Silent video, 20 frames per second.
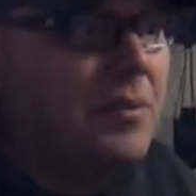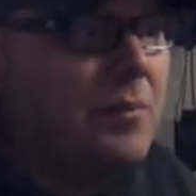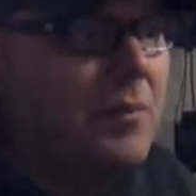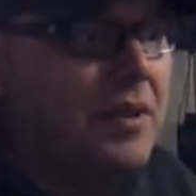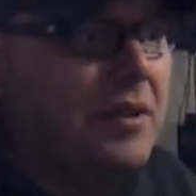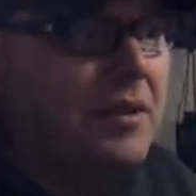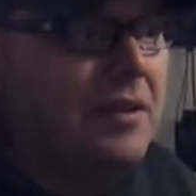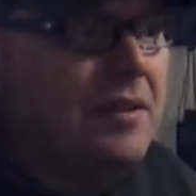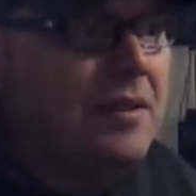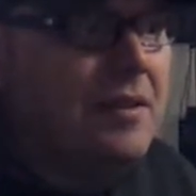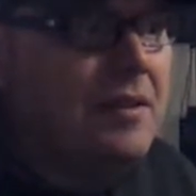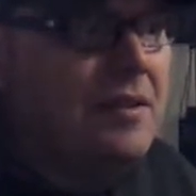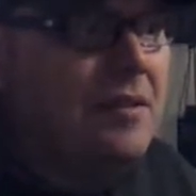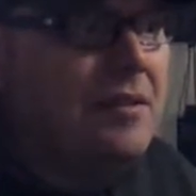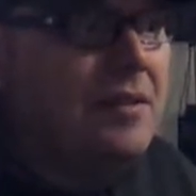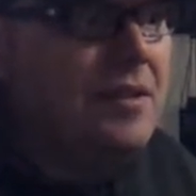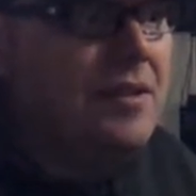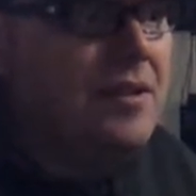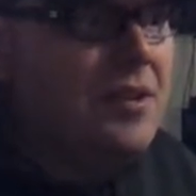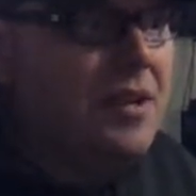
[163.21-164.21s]
but
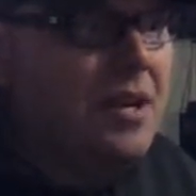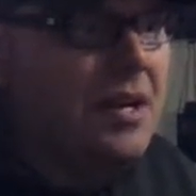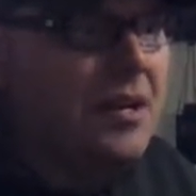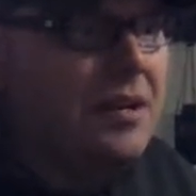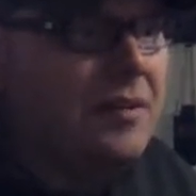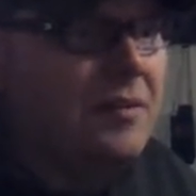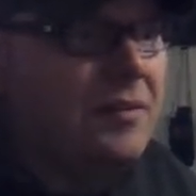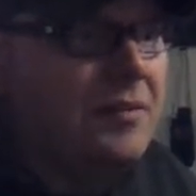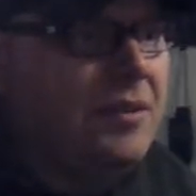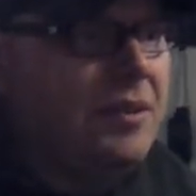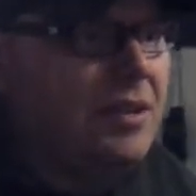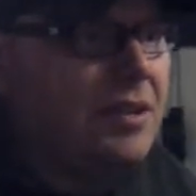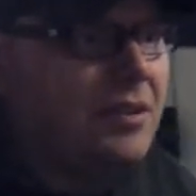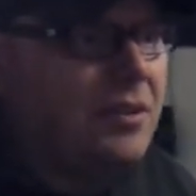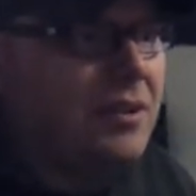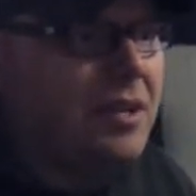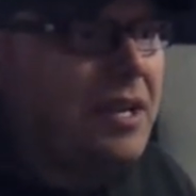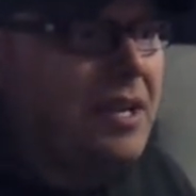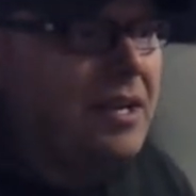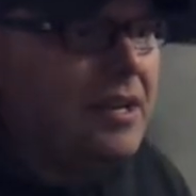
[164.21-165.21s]
then you gotta
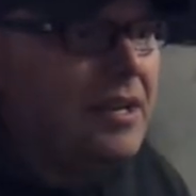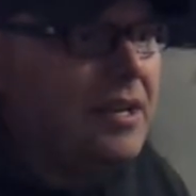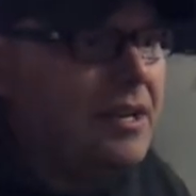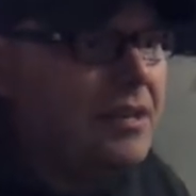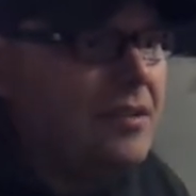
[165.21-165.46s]
look at it.